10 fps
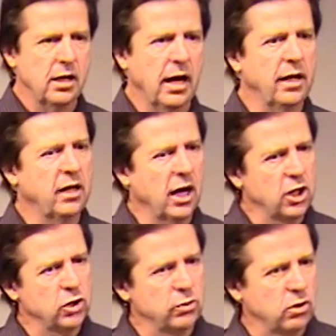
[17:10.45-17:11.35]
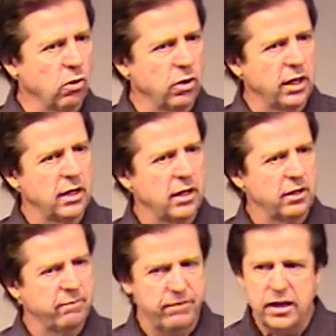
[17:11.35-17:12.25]
and the other is recording a
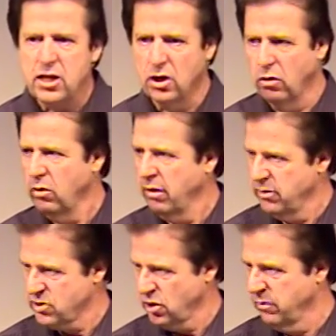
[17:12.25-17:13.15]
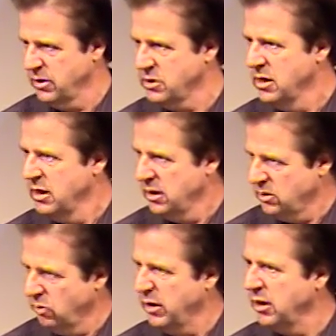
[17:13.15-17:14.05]
video of the service
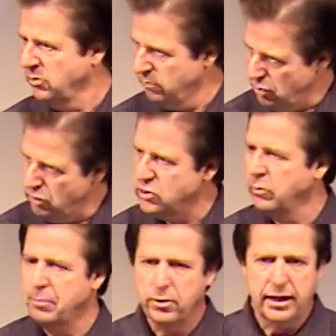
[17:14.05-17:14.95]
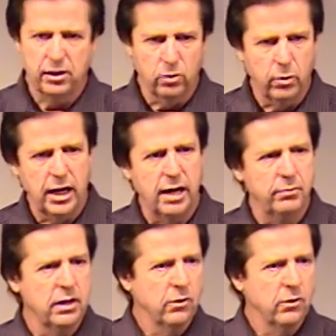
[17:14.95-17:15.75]
so we can use it. We put it out on the web.